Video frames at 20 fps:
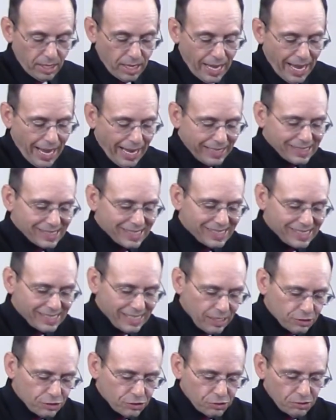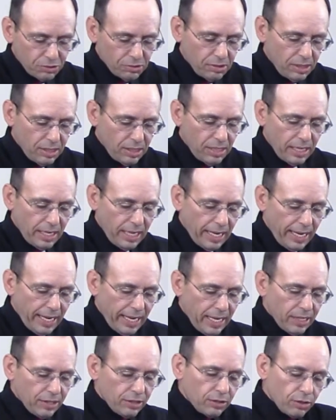as essential
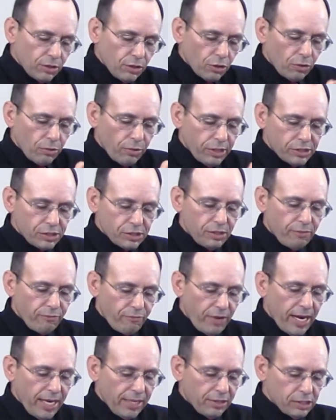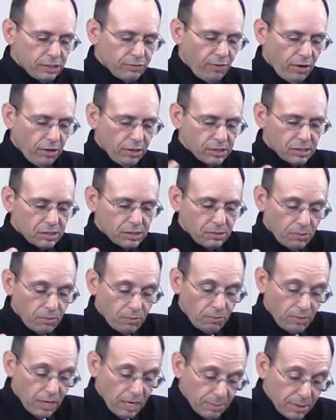in the Christian faith as far as
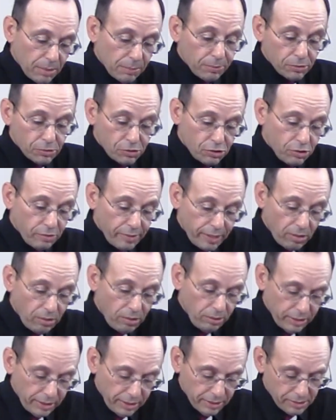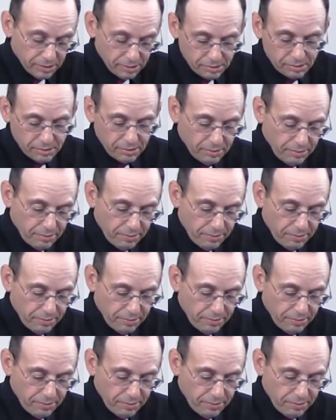women pursuing holiness,